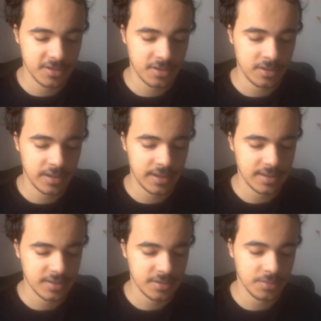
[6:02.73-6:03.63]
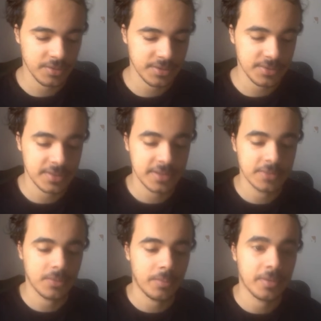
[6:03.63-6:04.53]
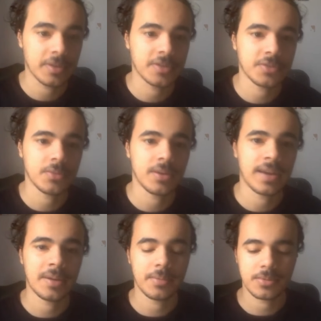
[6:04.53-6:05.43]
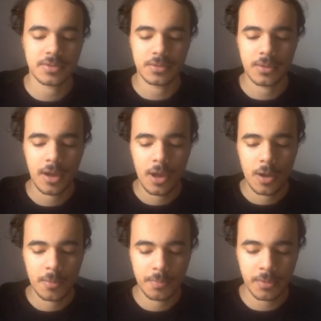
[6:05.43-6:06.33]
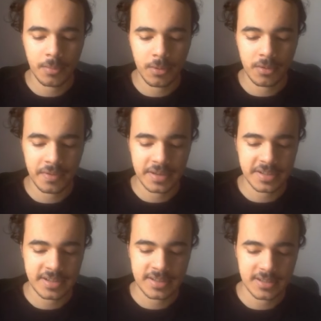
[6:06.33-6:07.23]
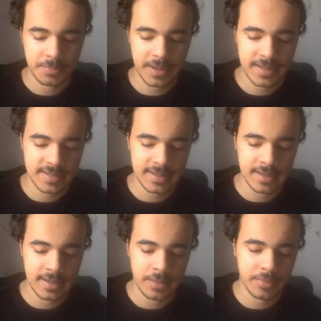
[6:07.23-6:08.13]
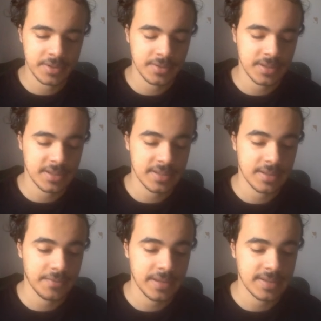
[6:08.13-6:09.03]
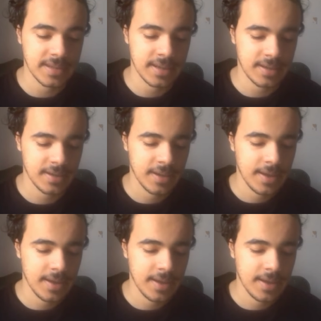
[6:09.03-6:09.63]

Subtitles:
target to Bristol City's 1, but they just weren't able to put more of their chances past Bristol City's defence, and